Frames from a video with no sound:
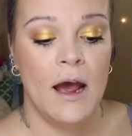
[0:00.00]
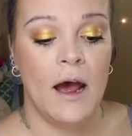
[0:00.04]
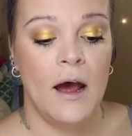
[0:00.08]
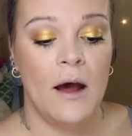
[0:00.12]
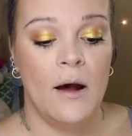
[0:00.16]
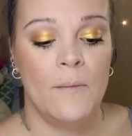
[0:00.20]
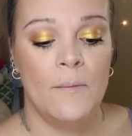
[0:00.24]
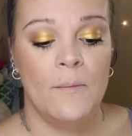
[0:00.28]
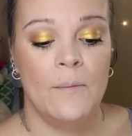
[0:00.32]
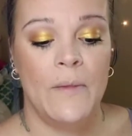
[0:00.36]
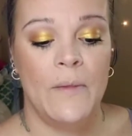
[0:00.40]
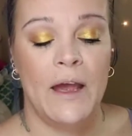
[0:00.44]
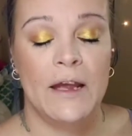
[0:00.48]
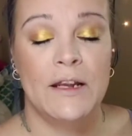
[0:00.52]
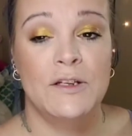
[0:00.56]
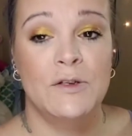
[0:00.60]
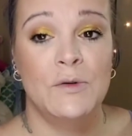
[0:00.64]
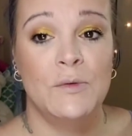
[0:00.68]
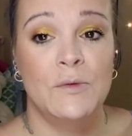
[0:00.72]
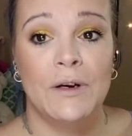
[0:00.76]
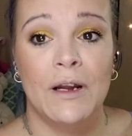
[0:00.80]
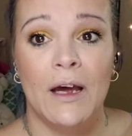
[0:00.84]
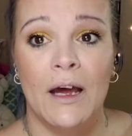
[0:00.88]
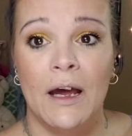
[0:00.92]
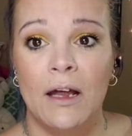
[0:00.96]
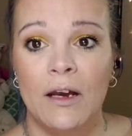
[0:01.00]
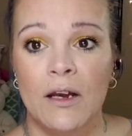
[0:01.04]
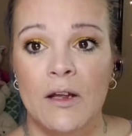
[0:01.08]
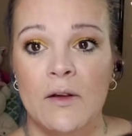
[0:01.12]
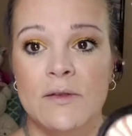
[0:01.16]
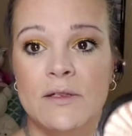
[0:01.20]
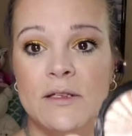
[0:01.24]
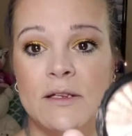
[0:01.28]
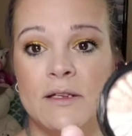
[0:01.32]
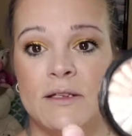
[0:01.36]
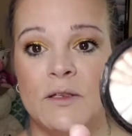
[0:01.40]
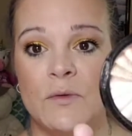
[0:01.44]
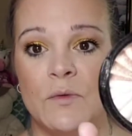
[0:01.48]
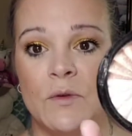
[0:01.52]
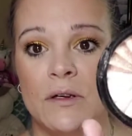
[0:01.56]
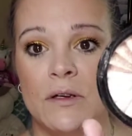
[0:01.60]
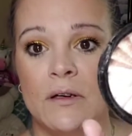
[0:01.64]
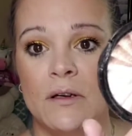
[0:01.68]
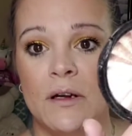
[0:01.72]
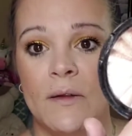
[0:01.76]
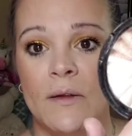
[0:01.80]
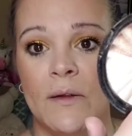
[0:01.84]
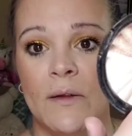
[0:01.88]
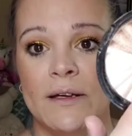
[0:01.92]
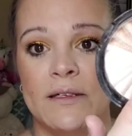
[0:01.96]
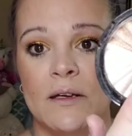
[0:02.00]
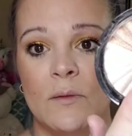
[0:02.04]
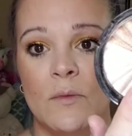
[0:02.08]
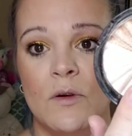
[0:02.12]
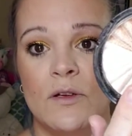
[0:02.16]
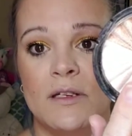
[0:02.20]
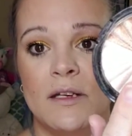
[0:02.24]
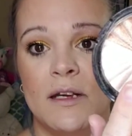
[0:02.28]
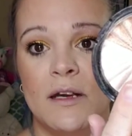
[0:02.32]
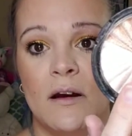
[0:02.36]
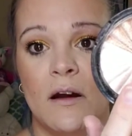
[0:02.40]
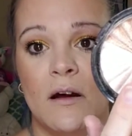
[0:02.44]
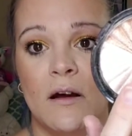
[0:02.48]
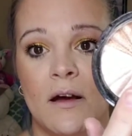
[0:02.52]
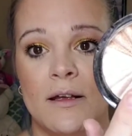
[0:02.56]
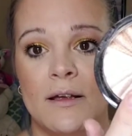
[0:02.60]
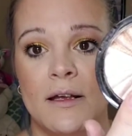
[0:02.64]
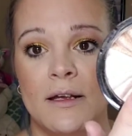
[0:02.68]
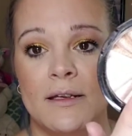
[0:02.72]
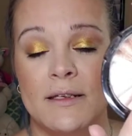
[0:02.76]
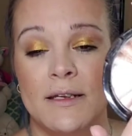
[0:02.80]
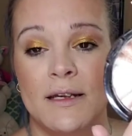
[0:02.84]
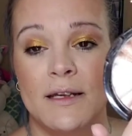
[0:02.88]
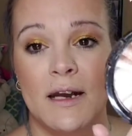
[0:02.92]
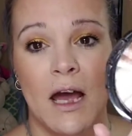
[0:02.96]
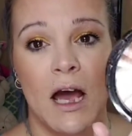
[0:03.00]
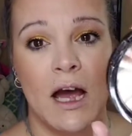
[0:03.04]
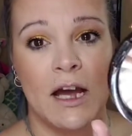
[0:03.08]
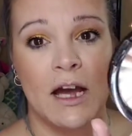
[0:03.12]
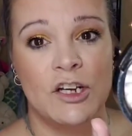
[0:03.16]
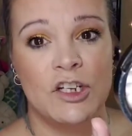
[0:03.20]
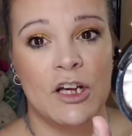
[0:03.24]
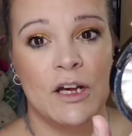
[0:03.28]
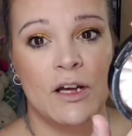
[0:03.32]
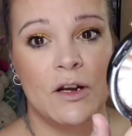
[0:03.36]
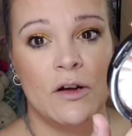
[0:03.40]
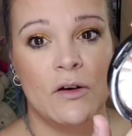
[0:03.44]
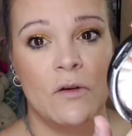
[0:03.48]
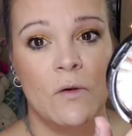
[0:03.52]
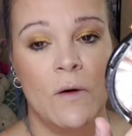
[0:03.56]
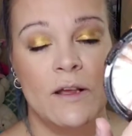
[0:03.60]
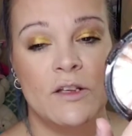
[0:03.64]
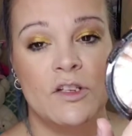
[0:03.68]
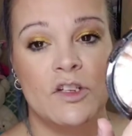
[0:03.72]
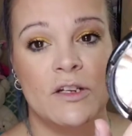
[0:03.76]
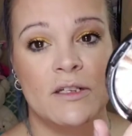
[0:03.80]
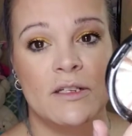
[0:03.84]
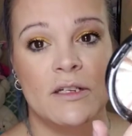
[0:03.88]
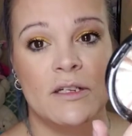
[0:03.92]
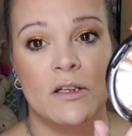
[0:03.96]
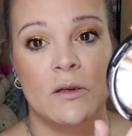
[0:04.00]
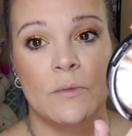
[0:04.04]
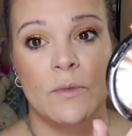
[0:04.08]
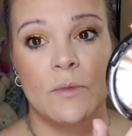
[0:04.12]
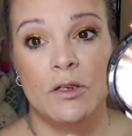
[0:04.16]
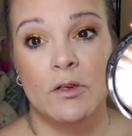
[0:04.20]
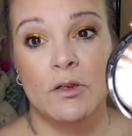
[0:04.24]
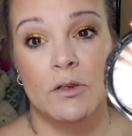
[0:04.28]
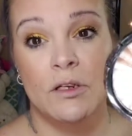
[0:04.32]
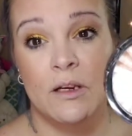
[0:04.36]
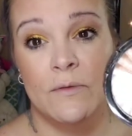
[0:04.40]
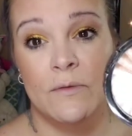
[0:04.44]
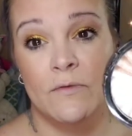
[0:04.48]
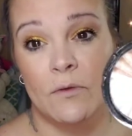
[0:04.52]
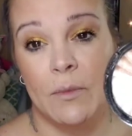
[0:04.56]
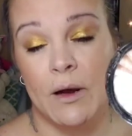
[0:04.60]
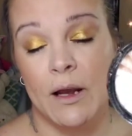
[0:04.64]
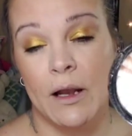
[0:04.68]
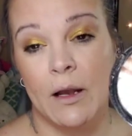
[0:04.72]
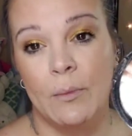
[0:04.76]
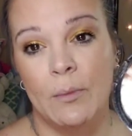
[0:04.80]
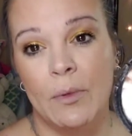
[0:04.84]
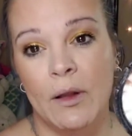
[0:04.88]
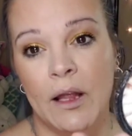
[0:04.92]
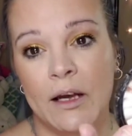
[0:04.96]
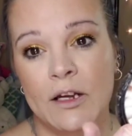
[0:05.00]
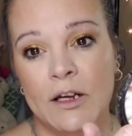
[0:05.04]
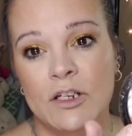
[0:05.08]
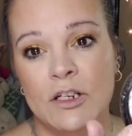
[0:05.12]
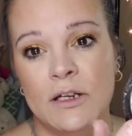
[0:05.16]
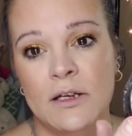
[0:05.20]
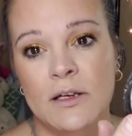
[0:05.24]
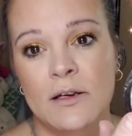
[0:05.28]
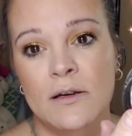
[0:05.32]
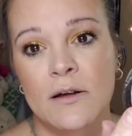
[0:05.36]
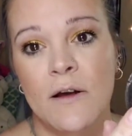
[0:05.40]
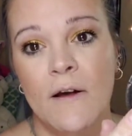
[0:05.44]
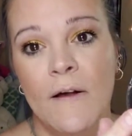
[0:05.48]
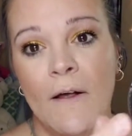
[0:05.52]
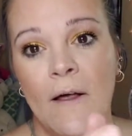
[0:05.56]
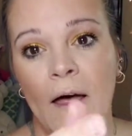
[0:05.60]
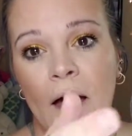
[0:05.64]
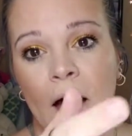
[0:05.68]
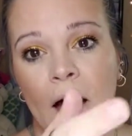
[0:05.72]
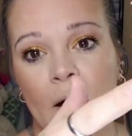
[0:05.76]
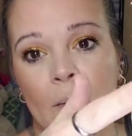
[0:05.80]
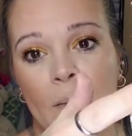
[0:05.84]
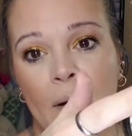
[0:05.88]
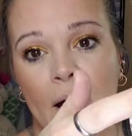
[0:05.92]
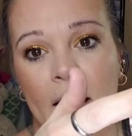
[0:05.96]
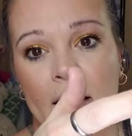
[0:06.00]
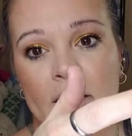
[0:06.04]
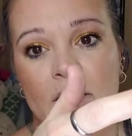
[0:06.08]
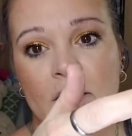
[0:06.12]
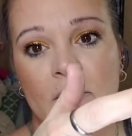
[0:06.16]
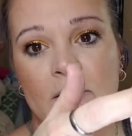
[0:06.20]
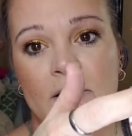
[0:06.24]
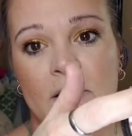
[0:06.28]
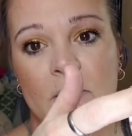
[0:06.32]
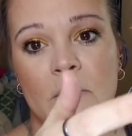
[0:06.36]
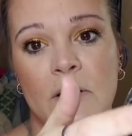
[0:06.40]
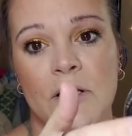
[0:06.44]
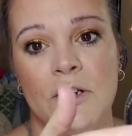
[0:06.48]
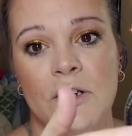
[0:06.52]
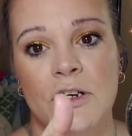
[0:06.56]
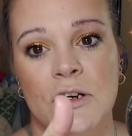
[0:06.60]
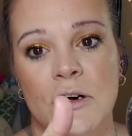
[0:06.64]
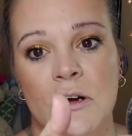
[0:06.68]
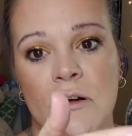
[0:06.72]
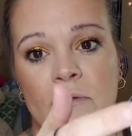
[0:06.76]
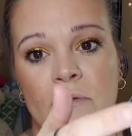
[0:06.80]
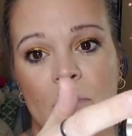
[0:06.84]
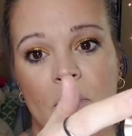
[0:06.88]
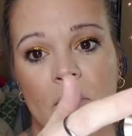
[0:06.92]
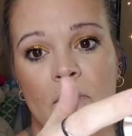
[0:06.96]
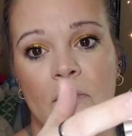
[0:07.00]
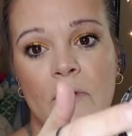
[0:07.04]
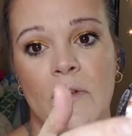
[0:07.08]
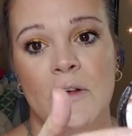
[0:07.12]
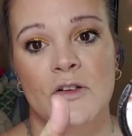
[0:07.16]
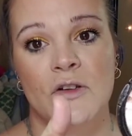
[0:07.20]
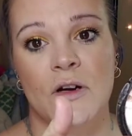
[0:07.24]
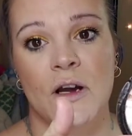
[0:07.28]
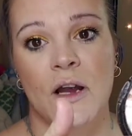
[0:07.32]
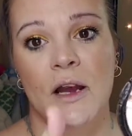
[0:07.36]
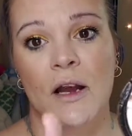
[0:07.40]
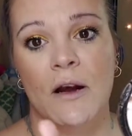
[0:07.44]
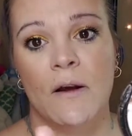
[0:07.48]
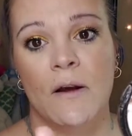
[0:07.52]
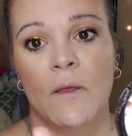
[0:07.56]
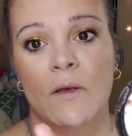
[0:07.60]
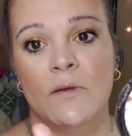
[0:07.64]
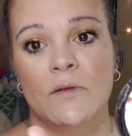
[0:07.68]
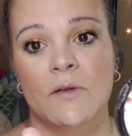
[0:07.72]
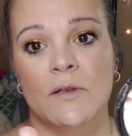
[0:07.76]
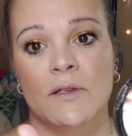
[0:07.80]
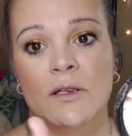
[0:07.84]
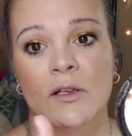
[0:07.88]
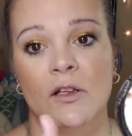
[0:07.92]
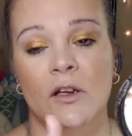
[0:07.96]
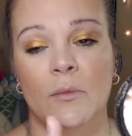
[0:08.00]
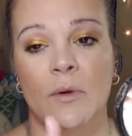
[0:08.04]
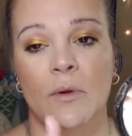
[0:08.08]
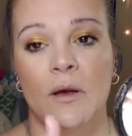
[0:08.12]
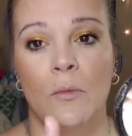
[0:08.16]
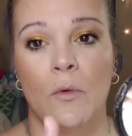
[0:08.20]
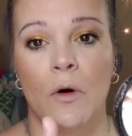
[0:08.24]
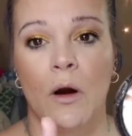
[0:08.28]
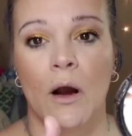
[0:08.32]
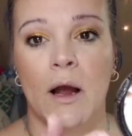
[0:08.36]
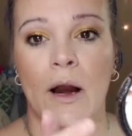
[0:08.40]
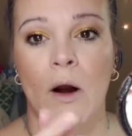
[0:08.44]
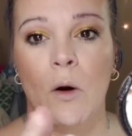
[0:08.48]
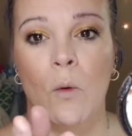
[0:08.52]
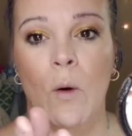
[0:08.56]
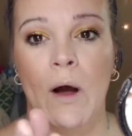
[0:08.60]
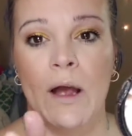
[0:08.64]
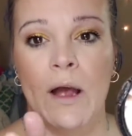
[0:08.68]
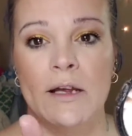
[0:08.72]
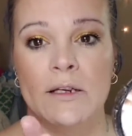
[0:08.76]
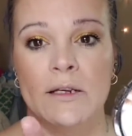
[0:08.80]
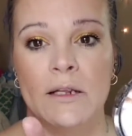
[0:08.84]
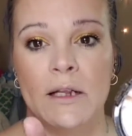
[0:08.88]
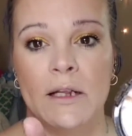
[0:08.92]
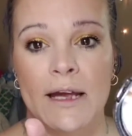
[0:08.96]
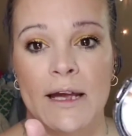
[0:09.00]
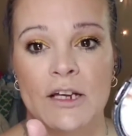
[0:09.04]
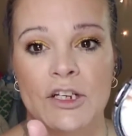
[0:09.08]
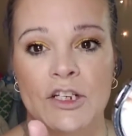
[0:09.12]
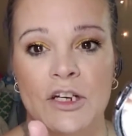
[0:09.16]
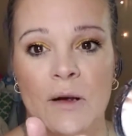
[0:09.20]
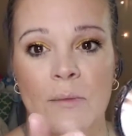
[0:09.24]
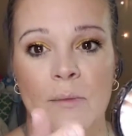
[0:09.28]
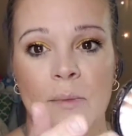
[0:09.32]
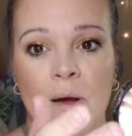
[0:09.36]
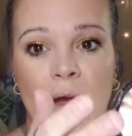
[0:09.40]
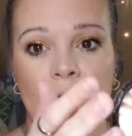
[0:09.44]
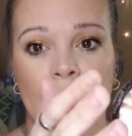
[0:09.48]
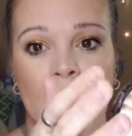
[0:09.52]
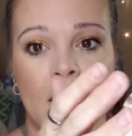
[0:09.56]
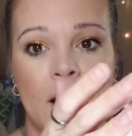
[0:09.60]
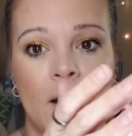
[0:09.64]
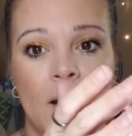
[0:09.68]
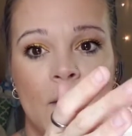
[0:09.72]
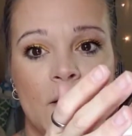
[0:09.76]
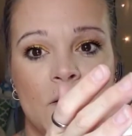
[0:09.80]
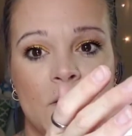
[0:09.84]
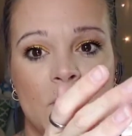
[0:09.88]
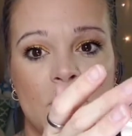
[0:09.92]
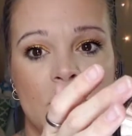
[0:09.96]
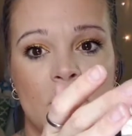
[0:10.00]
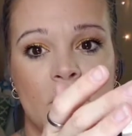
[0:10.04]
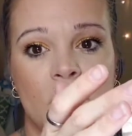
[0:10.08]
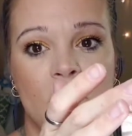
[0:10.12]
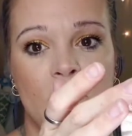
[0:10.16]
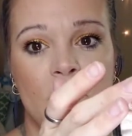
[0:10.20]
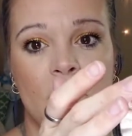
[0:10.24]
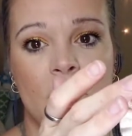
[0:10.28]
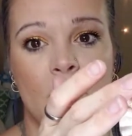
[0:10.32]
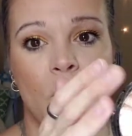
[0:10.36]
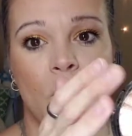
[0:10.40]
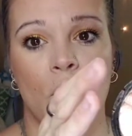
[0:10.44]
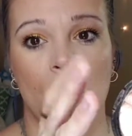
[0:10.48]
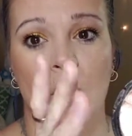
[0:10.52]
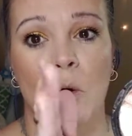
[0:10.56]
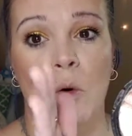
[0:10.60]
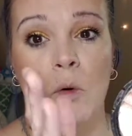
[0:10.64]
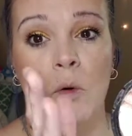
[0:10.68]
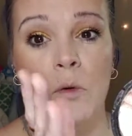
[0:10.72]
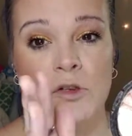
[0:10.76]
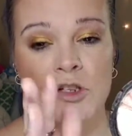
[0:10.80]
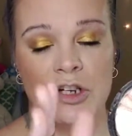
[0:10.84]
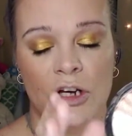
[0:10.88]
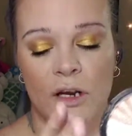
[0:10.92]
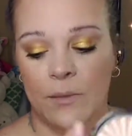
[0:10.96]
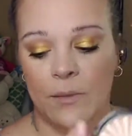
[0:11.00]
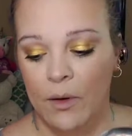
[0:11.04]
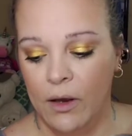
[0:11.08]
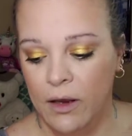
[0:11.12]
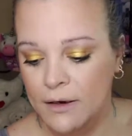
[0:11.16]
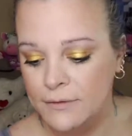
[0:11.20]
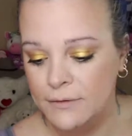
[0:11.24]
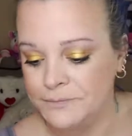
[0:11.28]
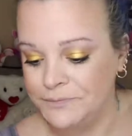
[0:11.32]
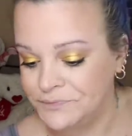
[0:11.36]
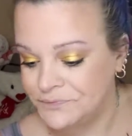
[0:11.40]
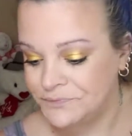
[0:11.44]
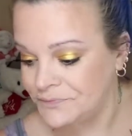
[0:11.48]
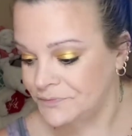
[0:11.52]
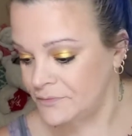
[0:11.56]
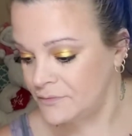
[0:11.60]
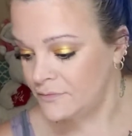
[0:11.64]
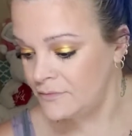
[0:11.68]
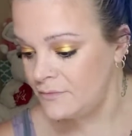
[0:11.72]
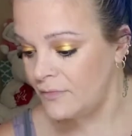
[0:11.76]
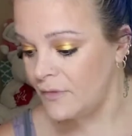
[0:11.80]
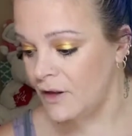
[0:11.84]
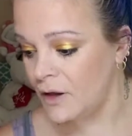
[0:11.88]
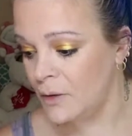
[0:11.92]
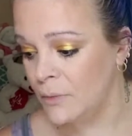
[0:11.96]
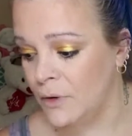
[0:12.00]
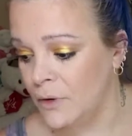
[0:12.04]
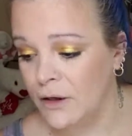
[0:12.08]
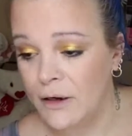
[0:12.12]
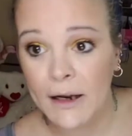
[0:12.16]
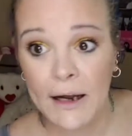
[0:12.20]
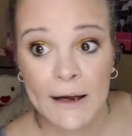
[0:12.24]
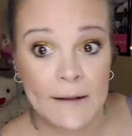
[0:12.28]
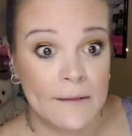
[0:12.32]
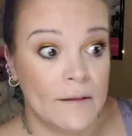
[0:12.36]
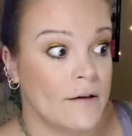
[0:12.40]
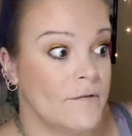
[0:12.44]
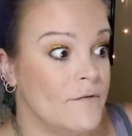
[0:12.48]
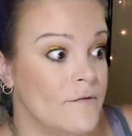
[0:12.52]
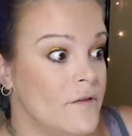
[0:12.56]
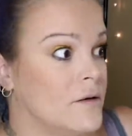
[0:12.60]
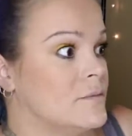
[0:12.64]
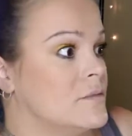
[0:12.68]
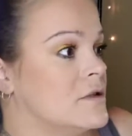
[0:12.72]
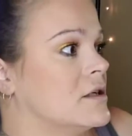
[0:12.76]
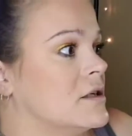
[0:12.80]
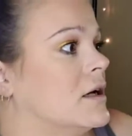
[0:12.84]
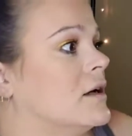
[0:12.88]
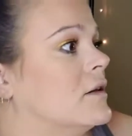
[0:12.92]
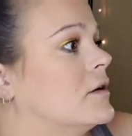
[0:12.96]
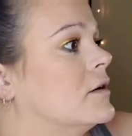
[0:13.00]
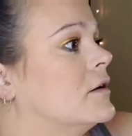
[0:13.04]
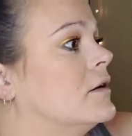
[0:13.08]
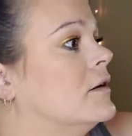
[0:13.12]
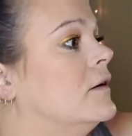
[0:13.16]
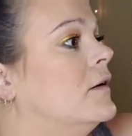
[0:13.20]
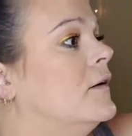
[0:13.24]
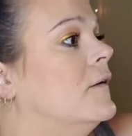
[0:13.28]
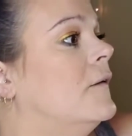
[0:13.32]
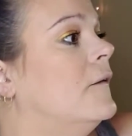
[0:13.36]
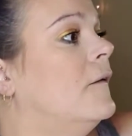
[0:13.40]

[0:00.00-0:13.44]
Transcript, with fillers: Um, I do not use this one unless I'm using it as an eyeshadow. It's just a little bit too deep for my complexion. Um, I actually use a mixture of both of these right here. This one's a little bit more kind of white, light champagne, and this one's a little bit more gold champagne. But I love them together.